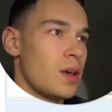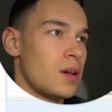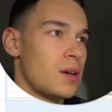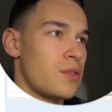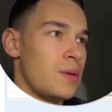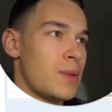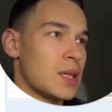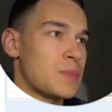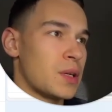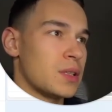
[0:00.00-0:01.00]

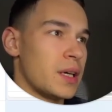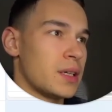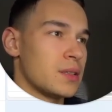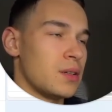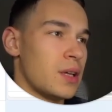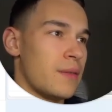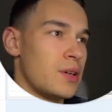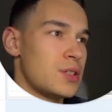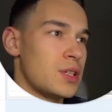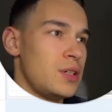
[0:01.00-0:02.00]
$3 per click on
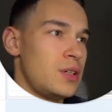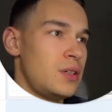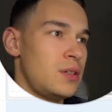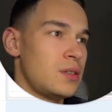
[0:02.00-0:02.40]
average here.